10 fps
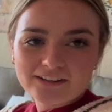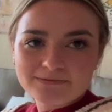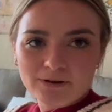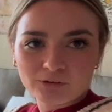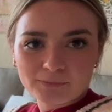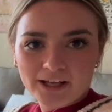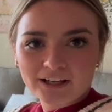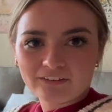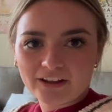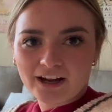This is my
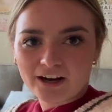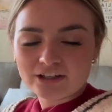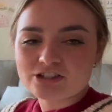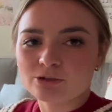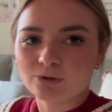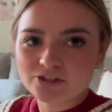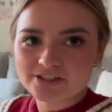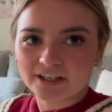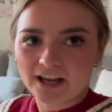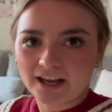roommate, Claire. So we're just
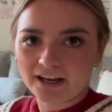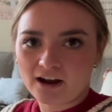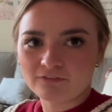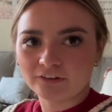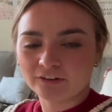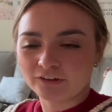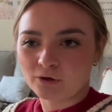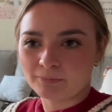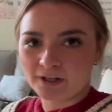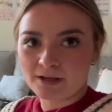gonna hang out for a little
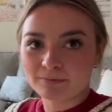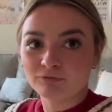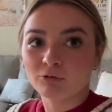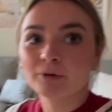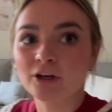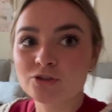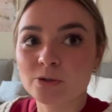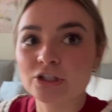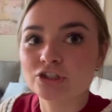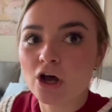bit before we go to a
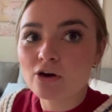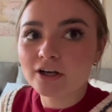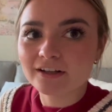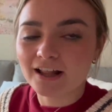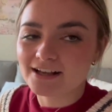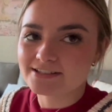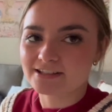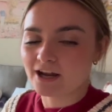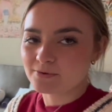yoga class tonight.